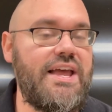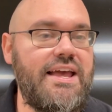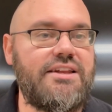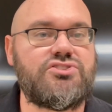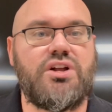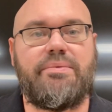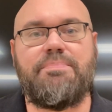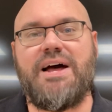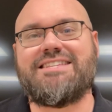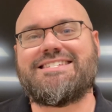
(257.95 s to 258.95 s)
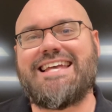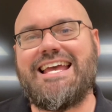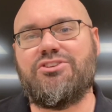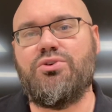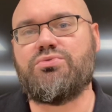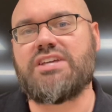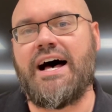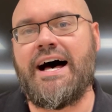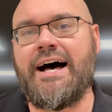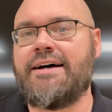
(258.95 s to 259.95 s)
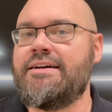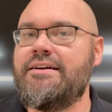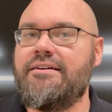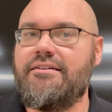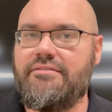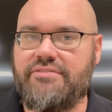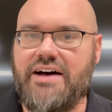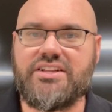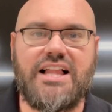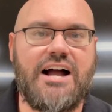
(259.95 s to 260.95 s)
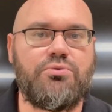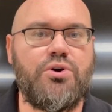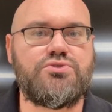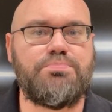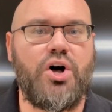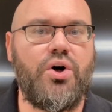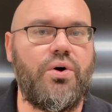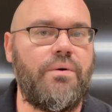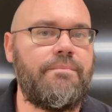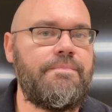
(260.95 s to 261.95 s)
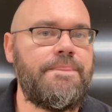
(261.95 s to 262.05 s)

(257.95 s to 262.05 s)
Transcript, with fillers: It is going to be Penn State, Utah, 5 o'clock Rose Bowl.